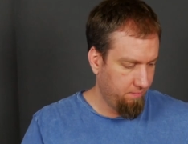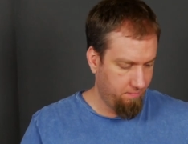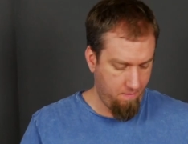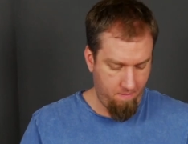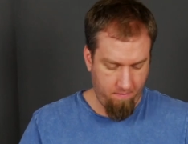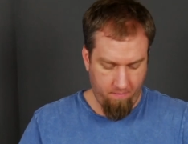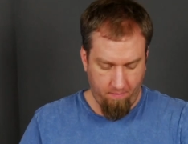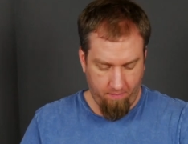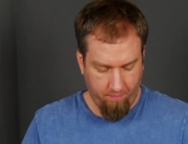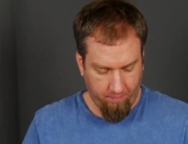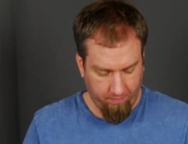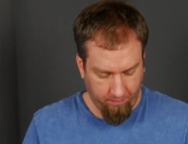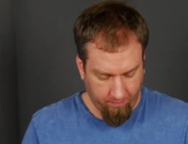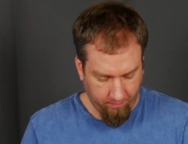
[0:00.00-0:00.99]

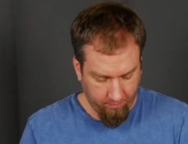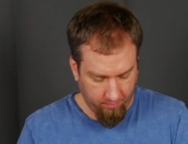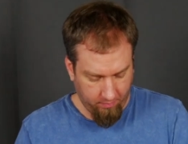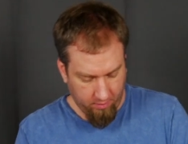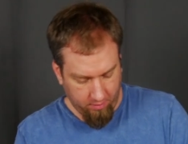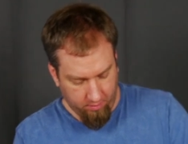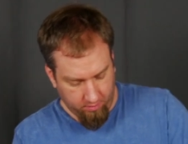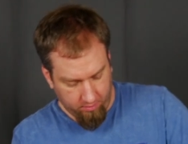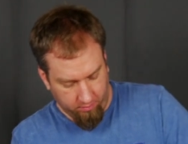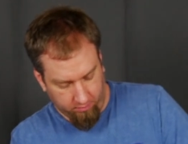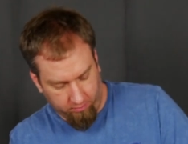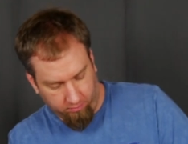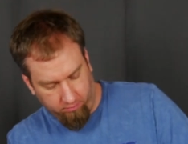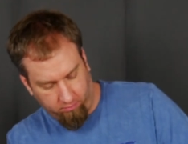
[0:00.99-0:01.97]

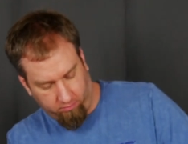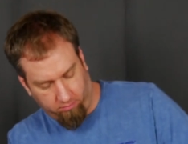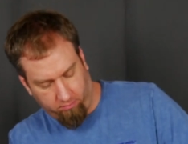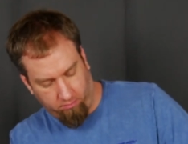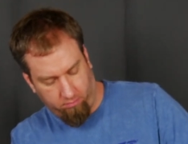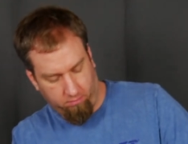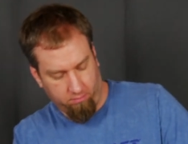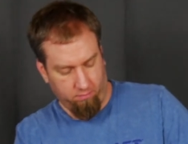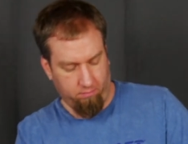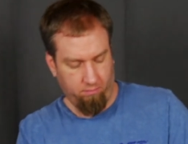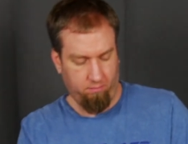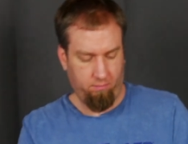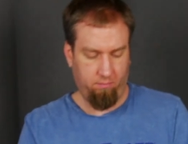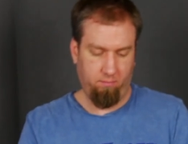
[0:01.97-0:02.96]

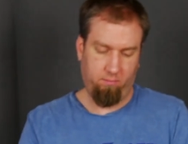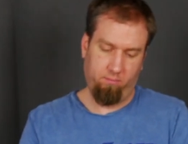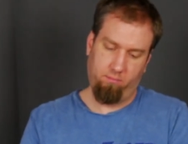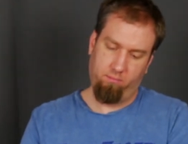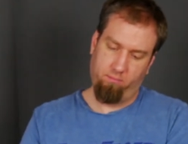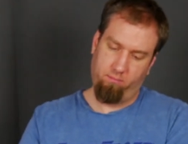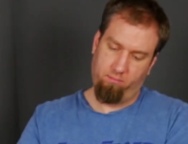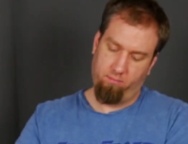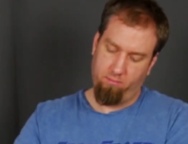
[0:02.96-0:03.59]
Nothing is said.